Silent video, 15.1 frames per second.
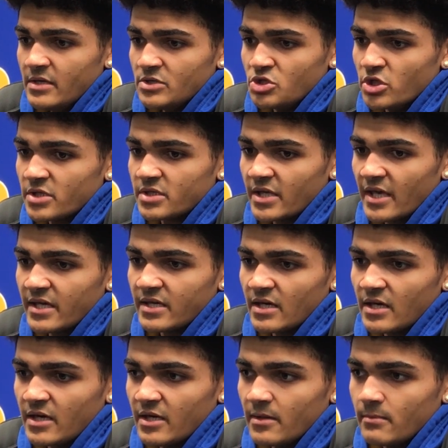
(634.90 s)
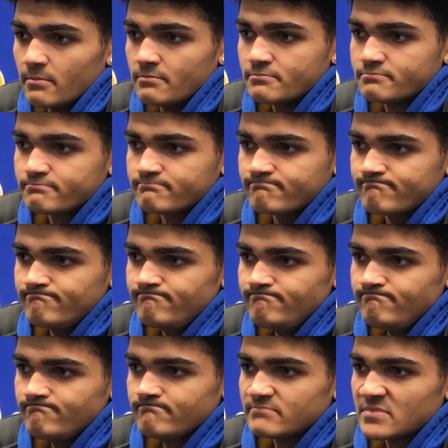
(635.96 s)
just like um,
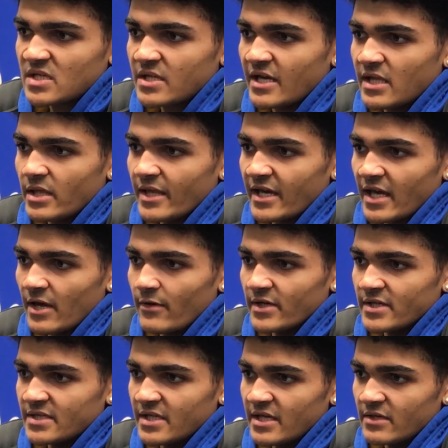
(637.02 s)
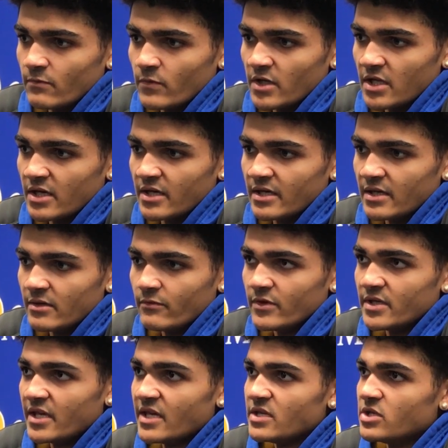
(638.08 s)
kind of like how I said with uh,
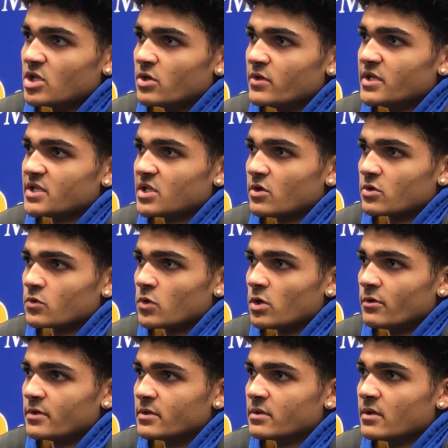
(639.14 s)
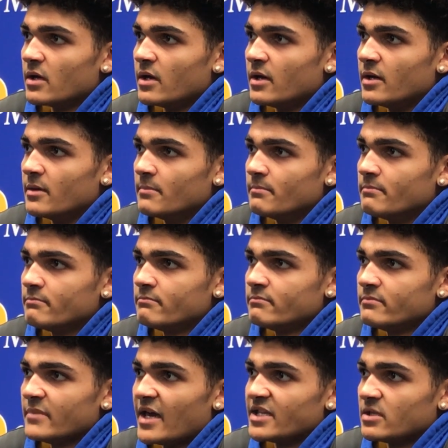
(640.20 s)
with Nate, you know, he's still growing um,
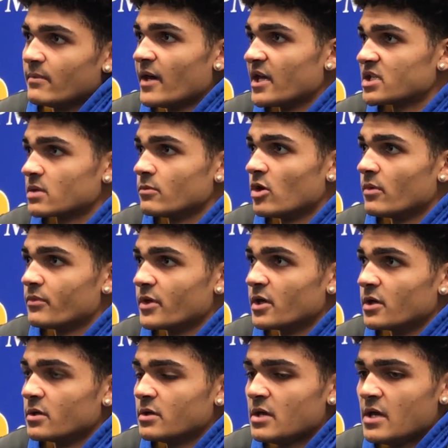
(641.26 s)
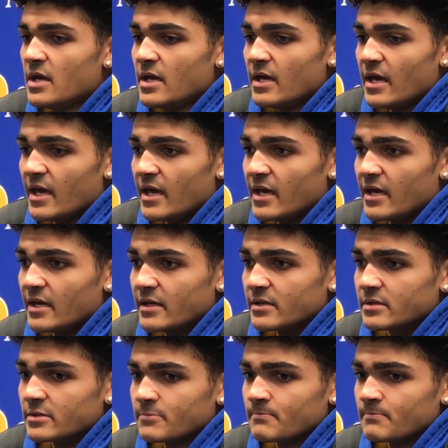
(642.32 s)
as a basketball player, and